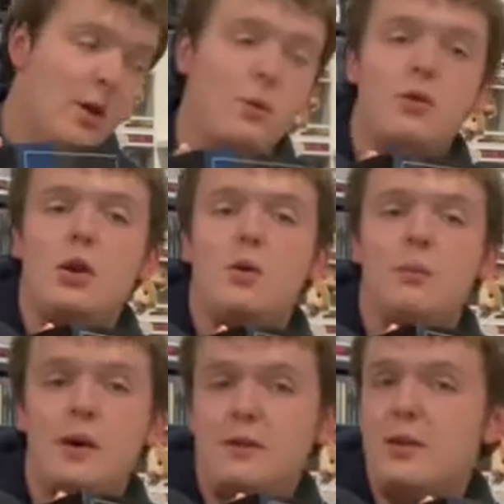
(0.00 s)
which I will
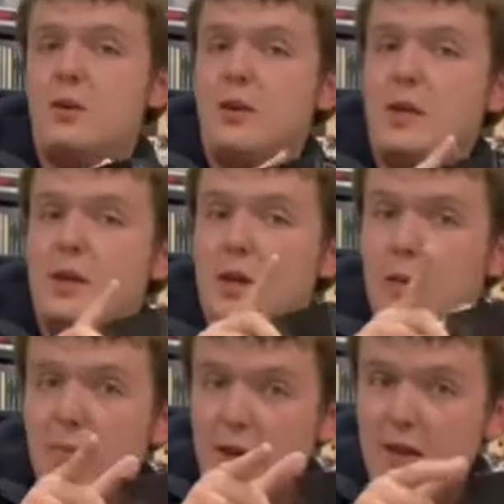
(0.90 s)
bust out in a
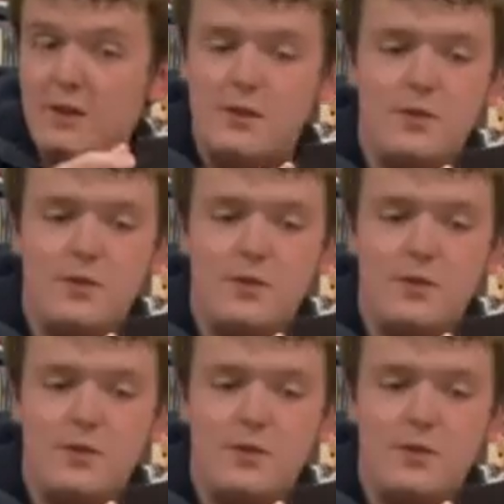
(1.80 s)
minute.